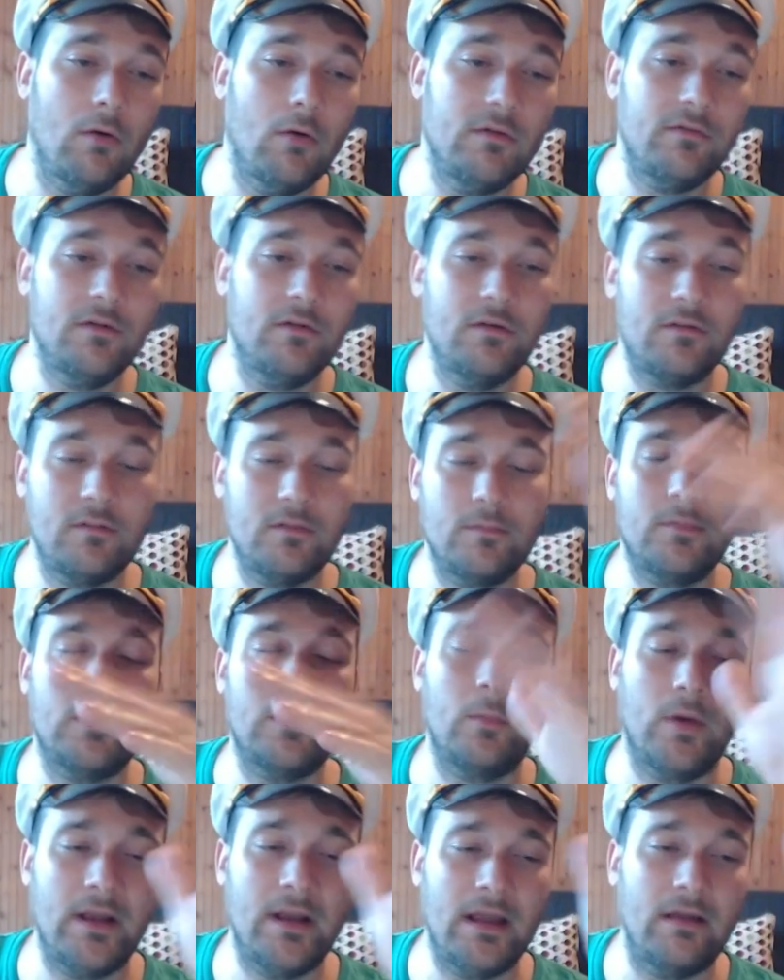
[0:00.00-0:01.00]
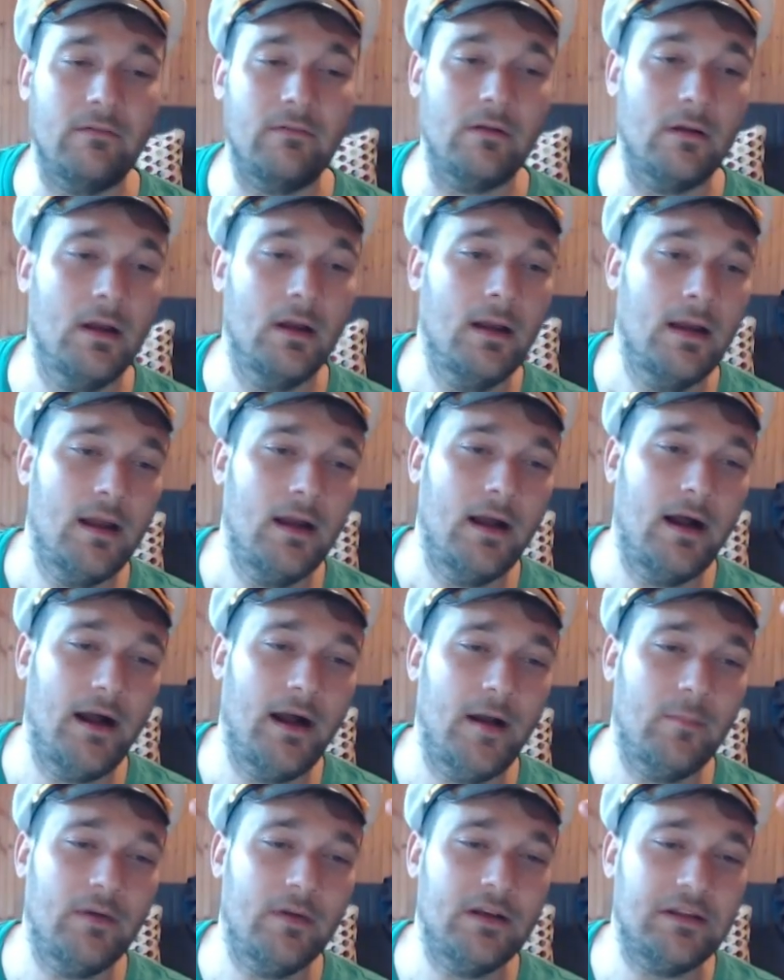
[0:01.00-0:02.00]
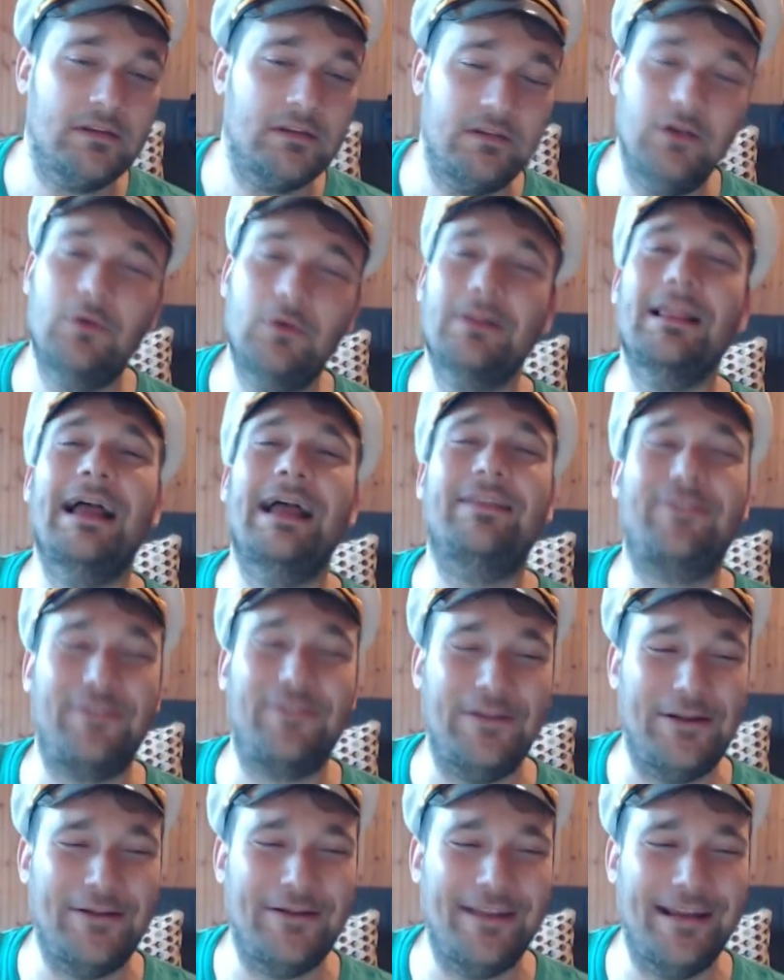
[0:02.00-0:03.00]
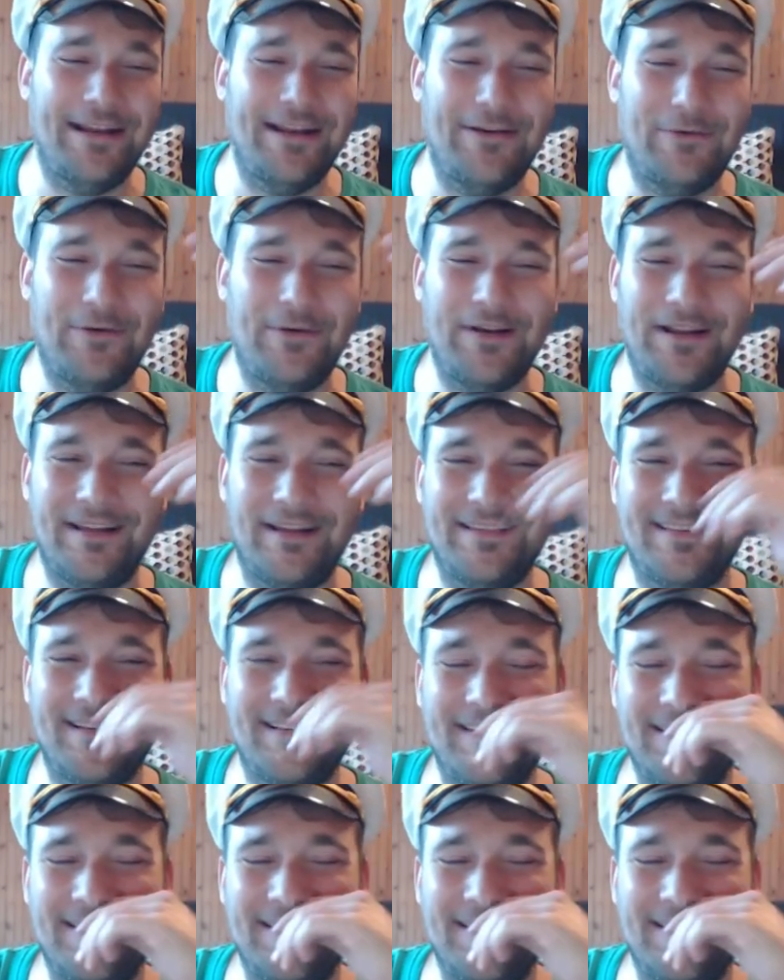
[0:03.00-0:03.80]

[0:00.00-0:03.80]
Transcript: finish it, whatever. It's doing less for you than it would on turn